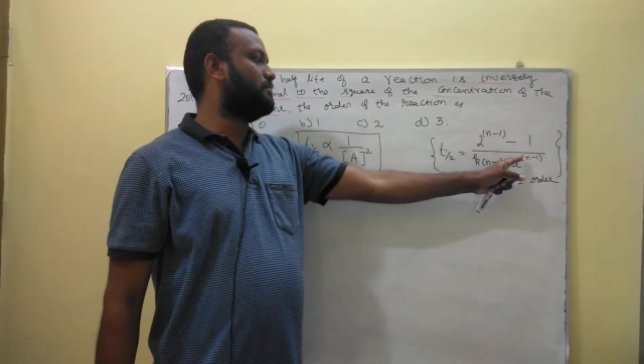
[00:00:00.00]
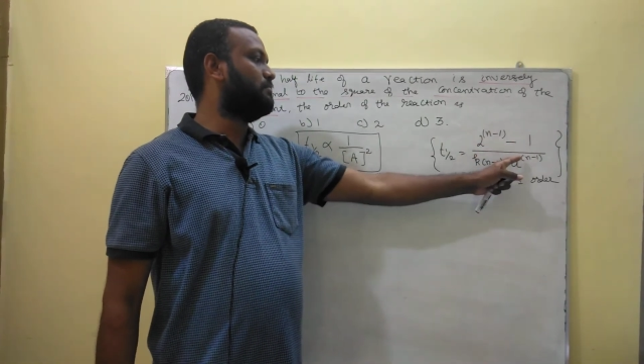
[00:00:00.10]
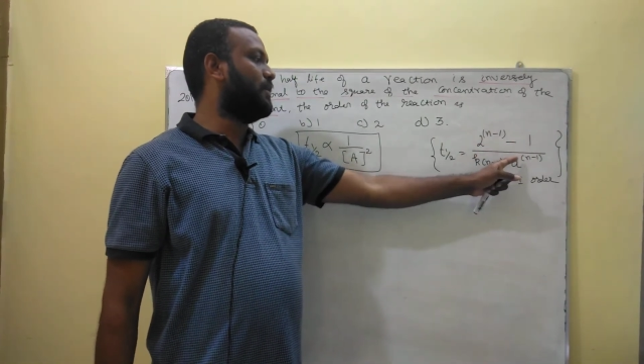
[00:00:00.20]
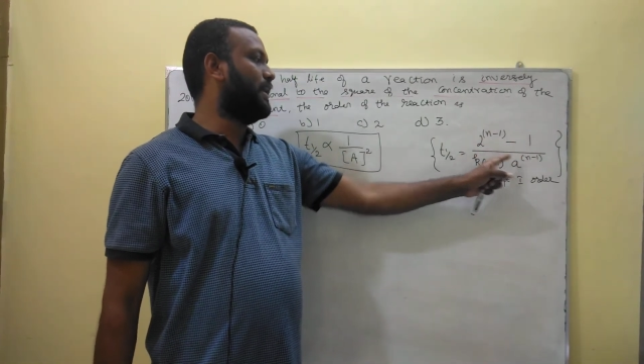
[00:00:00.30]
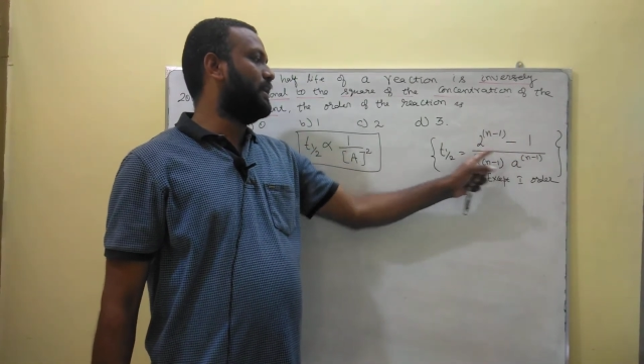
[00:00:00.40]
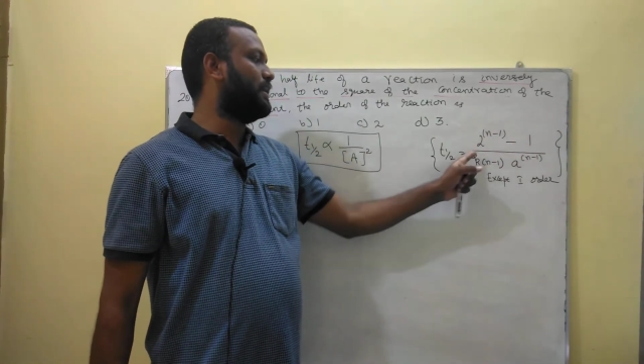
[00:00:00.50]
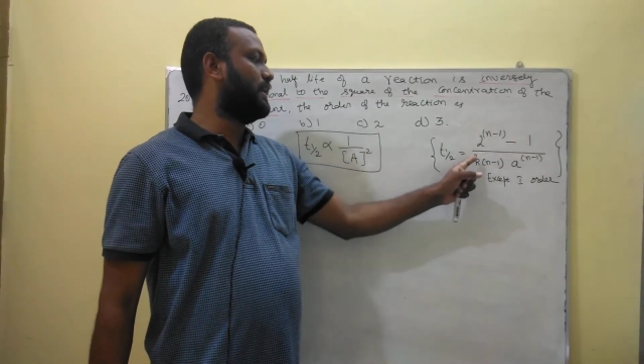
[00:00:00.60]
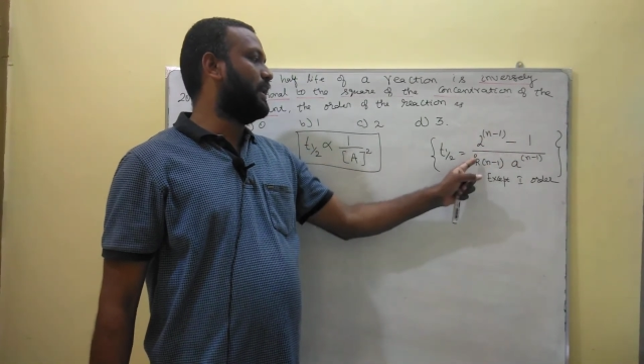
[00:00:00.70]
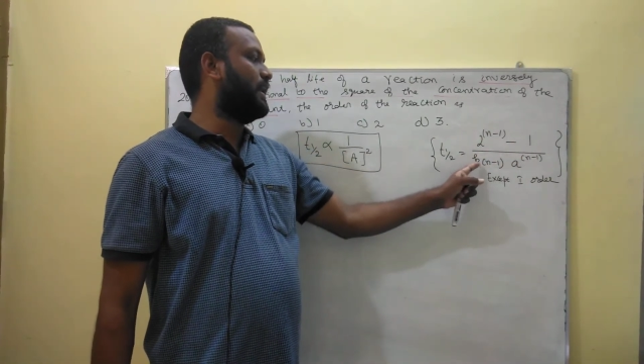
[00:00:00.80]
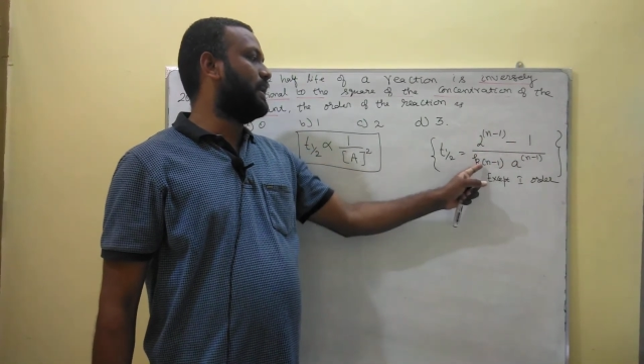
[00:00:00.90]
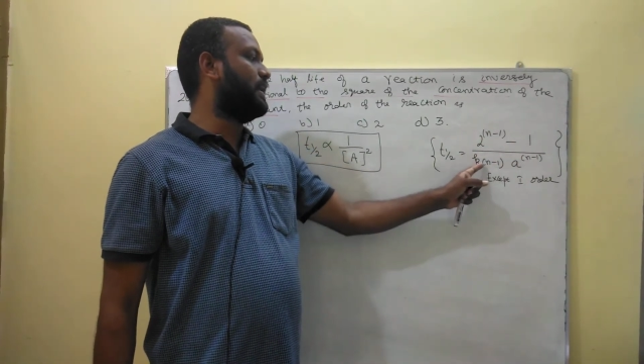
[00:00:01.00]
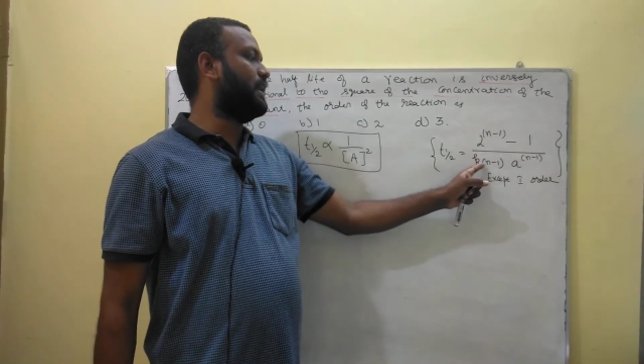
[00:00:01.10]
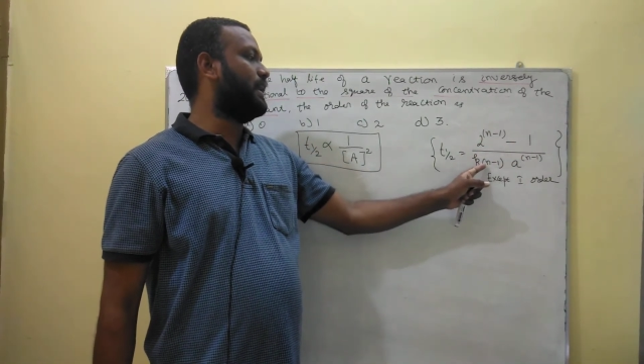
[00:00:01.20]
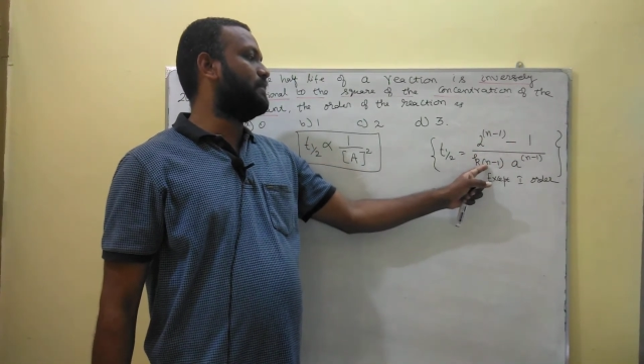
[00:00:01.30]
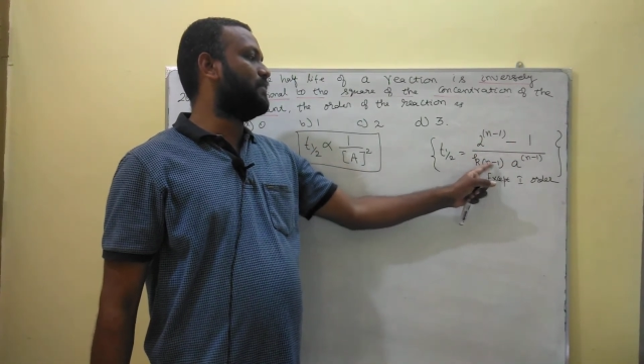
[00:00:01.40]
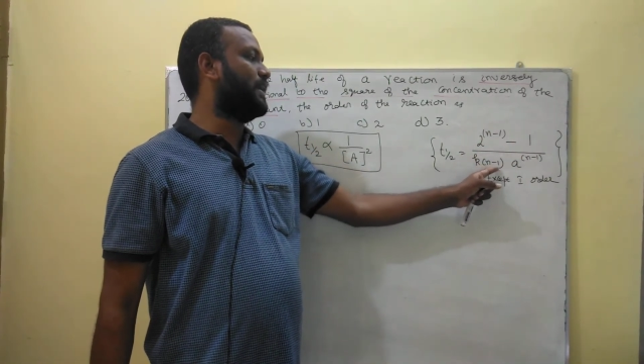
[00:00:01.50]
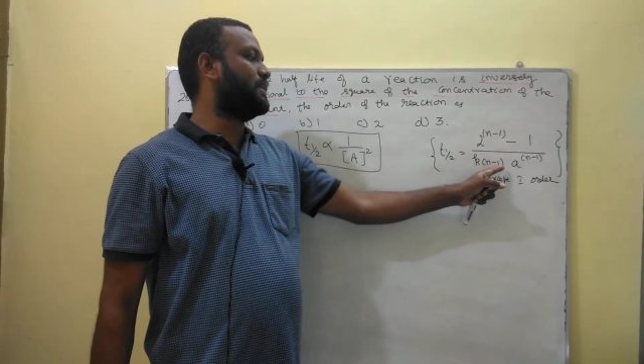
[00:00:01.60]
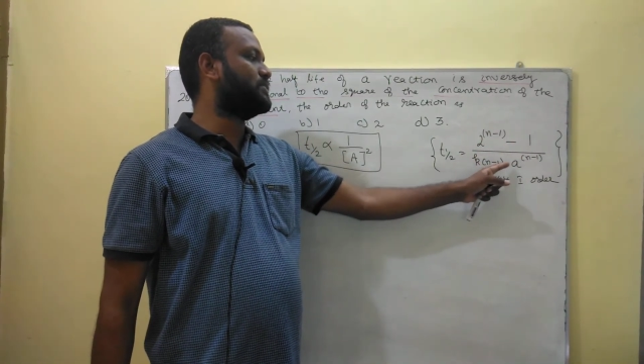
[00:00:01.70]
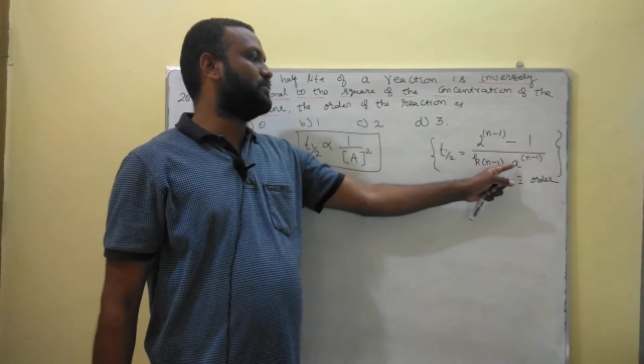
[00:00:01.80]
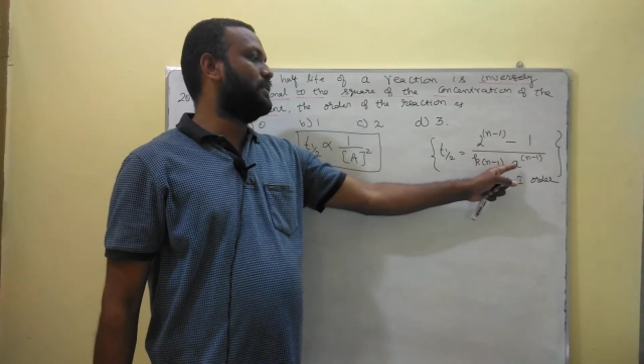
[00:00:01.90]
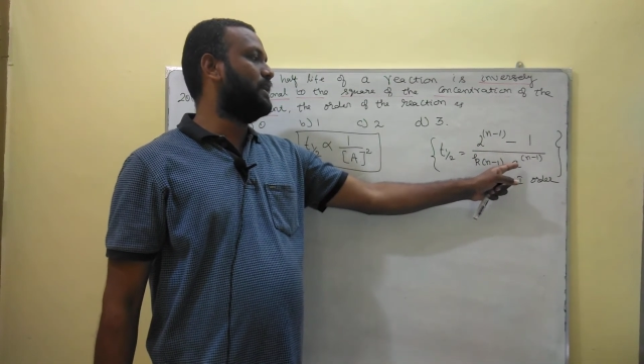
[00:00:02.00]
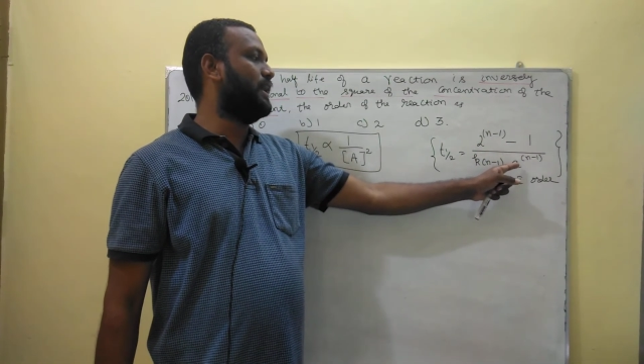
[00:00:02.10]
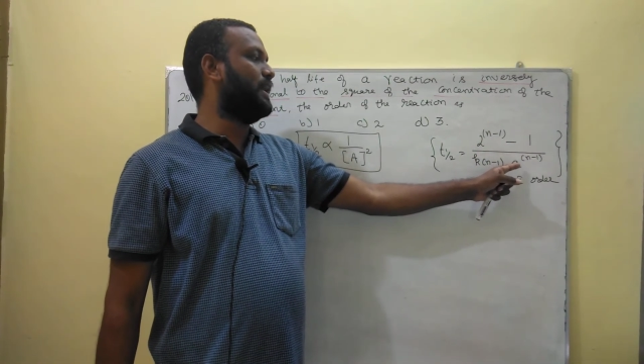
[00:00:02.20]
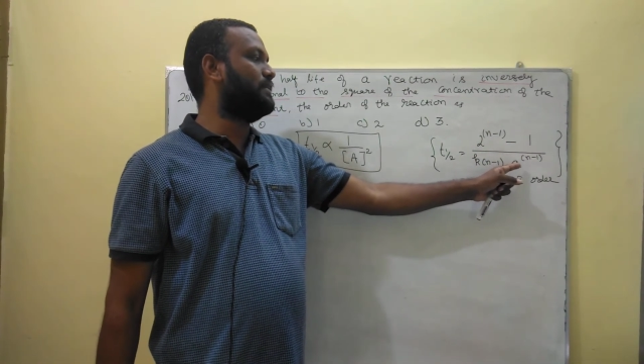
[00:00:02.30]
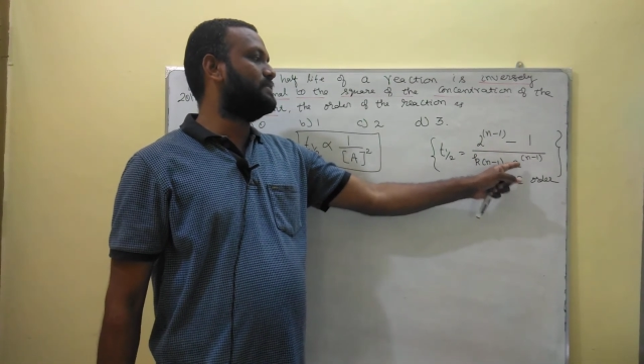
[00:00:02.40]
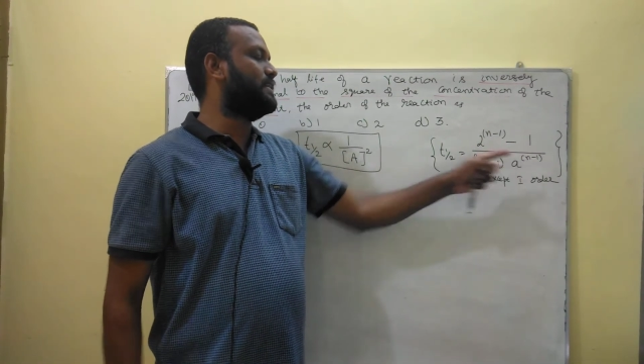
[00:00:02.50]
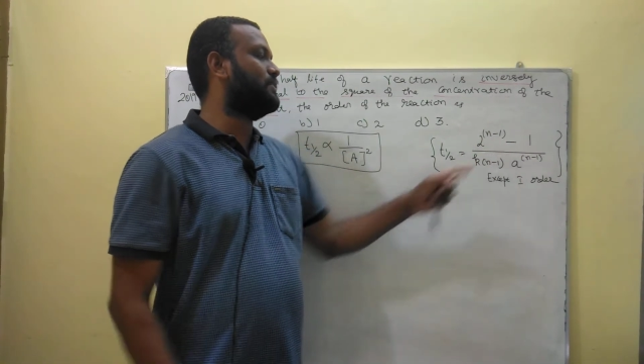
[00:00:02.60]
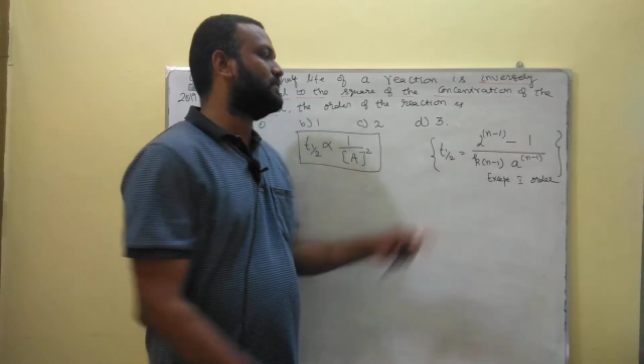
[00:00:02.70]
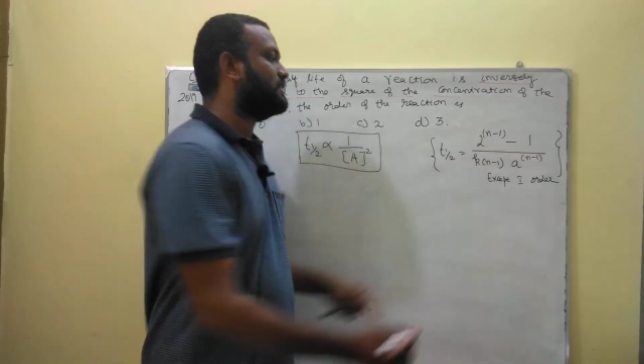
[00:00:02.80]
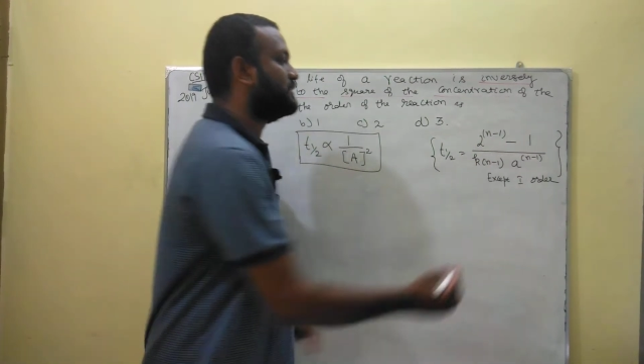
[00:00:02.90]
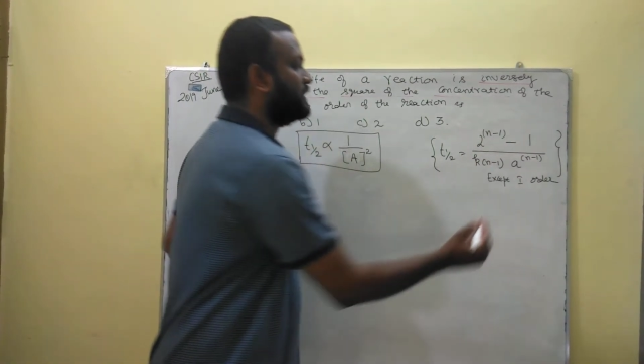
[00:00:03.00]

by k n minus 1 A0. This is